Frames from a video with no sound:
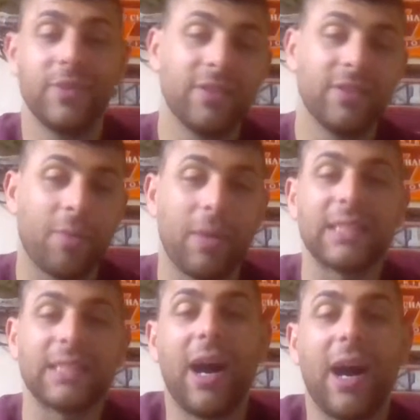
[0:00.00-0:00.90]
Talk
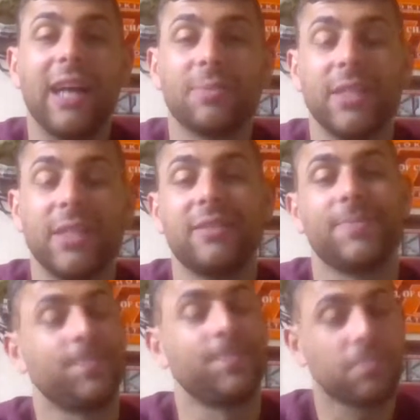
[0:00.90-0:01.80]
about some Heismans,
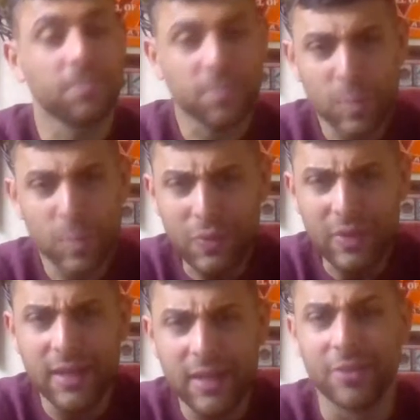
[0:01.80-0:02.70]

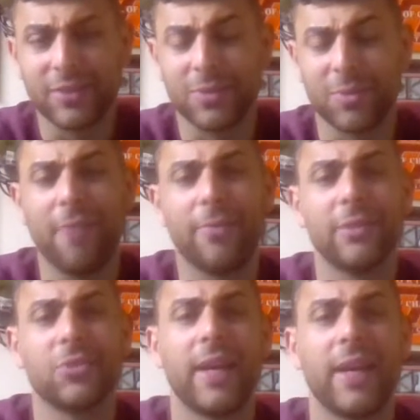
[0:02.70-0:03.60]
some
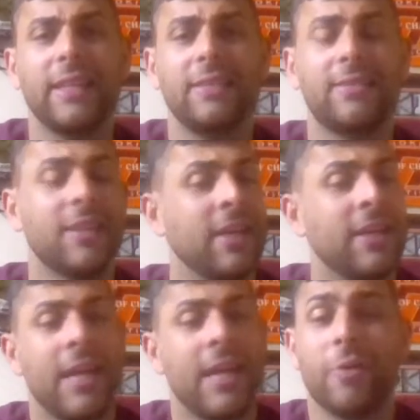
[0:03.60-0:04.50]
conference rankings,
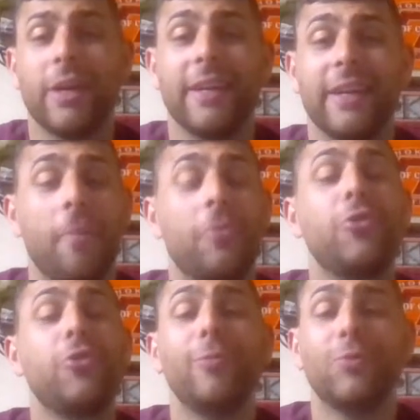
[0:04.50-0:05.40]
and we'll get into the
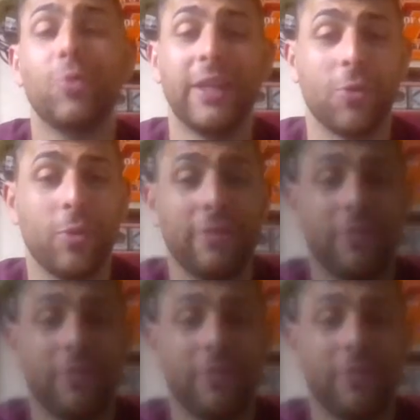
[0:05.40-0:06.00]
huge week in week